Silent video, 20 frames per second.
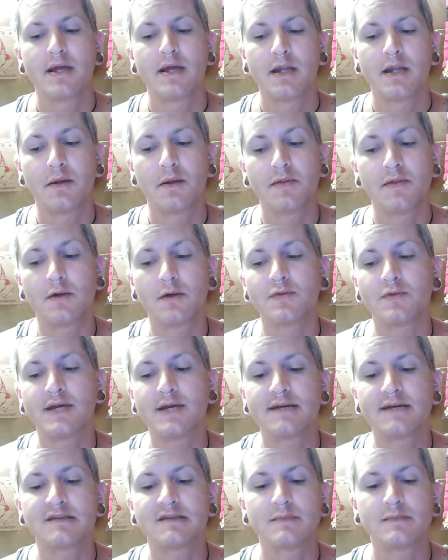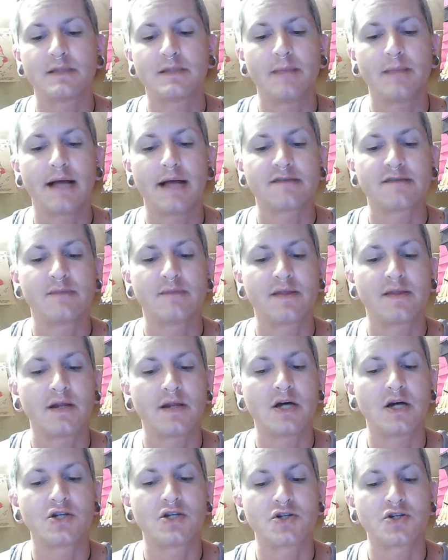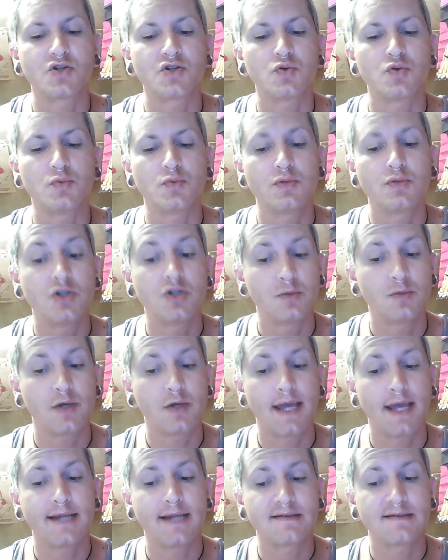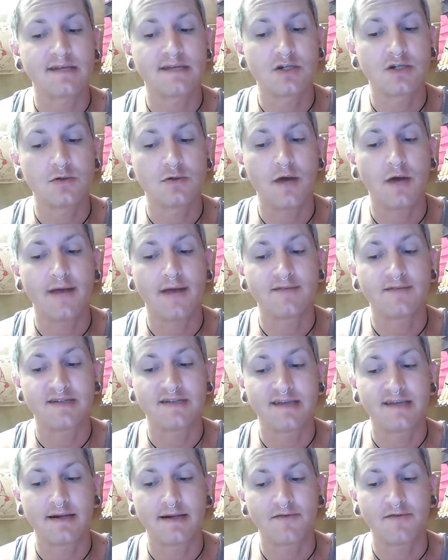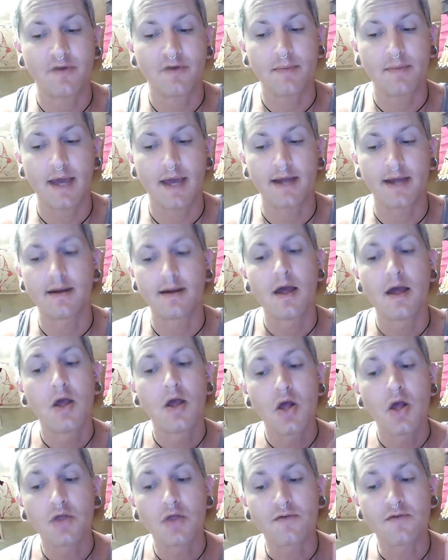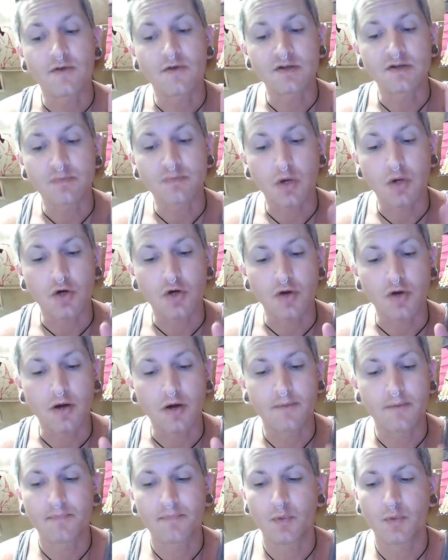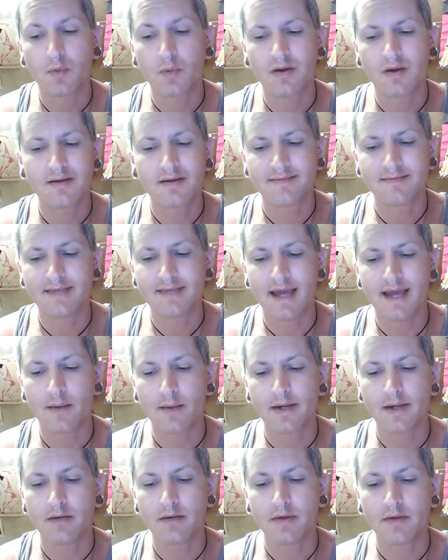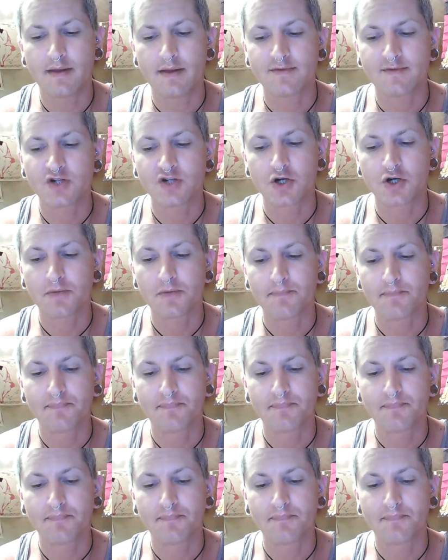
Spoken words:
Now, in the Old Testament, the blacksmith and hunter Tubal-Cain is said to have descended from Cain, the first murderer. We don't know that for sure.